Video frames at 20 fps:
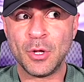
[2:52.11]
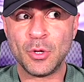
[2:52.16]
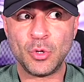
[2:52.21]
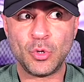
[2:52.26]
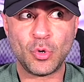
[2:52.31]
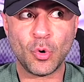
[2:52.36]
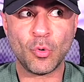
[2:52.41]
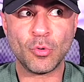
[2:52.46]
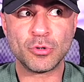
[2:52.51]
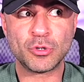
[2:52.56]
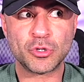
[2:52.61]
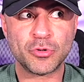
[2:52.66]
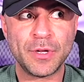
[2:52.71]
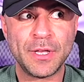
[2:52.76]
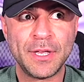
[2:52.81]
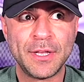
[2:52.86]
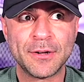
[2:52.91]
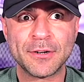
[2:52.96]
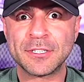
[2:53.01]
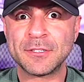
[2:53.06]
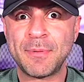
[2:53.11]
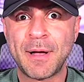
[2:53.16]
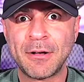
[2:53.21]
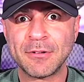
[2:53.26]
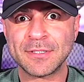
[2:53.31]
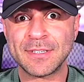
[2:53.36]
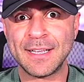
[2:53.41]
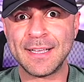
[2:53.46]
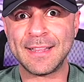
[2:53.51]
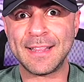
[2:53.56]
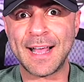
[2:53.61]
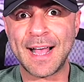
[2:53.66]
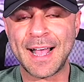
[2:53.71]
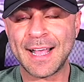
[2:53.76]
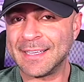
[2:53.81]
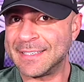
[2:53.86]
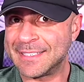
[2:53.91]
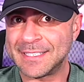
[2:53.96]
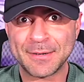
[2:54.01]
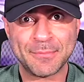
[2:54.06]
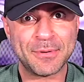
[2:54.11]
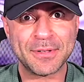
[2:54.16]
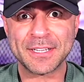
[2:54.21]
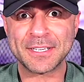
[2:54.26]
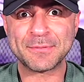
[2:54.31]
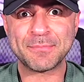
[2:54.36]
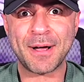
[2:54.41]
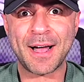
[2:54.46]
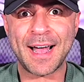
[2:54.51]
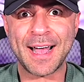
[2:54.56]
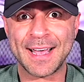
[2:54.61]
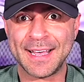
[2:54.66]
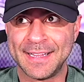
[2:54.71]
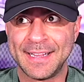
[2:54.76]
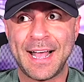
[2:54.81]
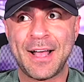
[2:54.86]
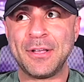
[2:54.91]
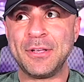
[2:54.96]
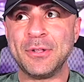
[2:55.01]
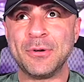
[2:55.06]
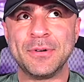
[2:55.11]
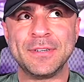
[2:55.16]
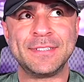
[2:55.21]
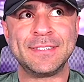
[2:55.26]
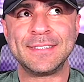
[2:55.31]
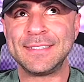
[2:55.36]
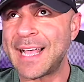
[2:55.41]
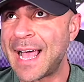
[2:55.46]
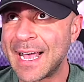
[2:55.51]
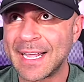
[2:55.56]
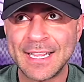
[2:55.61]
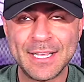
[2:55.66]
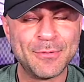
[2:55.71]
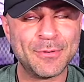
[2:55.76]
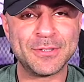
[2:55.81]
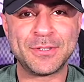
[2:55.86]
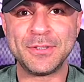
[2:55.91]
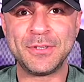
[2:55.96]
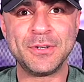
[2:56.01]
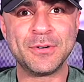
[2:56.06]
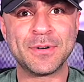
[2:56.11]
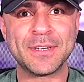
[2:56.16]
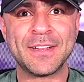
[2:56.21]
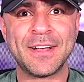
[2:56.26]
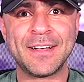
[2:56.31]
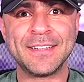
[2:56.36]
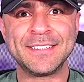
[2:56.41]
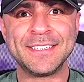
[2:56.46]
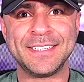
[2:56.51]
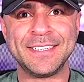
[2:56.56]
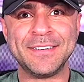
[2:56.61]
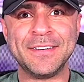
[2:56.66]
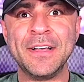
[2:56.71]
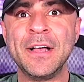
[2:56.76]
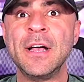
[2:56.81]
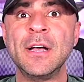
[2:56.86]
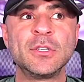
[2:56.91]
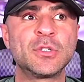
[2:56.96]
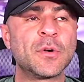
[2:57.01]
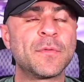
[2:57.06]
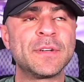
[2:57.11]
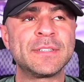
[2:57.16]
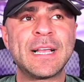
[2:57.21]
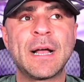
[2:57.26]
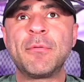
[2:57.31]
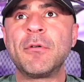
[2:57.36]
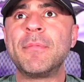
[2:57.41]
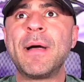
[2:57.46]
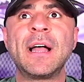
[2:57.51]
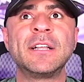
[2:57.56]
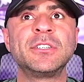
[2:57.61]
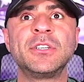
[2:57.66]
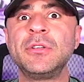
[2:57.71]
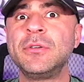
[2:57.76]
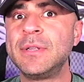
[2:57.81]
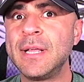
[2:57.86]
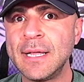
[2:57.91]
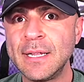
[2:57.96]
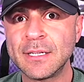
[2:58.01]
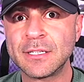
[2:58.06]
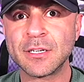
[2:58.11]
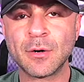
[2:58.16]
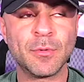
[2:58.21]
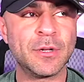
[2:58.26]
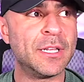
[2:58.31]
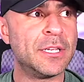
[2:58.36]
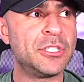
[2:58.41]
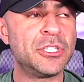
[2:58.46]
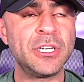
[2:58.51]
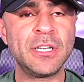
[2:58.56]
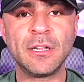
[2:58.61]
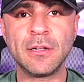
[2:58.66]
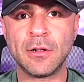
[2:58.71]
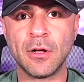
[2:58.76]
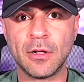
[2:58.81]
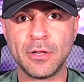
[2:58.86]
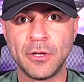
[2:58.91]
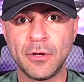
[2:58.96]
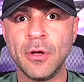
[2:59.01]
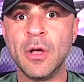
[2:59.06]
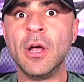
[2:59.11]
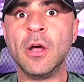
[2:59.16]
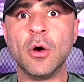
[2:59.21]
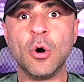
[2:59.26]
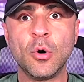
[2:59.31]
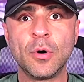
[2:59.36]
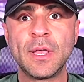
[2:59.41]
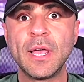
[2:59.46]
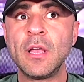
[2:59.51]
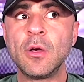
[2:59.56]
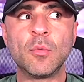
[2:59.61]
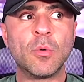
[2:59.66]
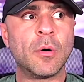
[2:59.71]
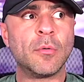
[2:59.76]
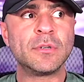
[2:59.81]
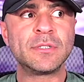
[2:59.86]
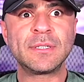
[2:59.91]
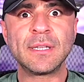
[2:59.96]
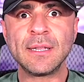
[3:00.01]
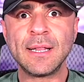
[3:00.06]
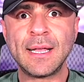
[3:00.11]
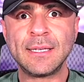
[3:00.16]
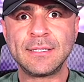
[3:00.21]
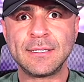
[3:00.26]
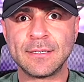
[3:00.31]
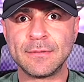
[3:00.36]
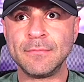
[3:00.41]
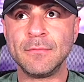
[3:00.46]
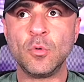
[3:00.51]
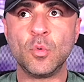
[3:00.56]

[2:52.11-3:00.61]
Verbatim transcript: Don't treat your spouse like that. Simple as pie. Now you know exactly what to do, what not to do. So, for example, imagine you dated someone that cheated on you. Okay, what was the lesson?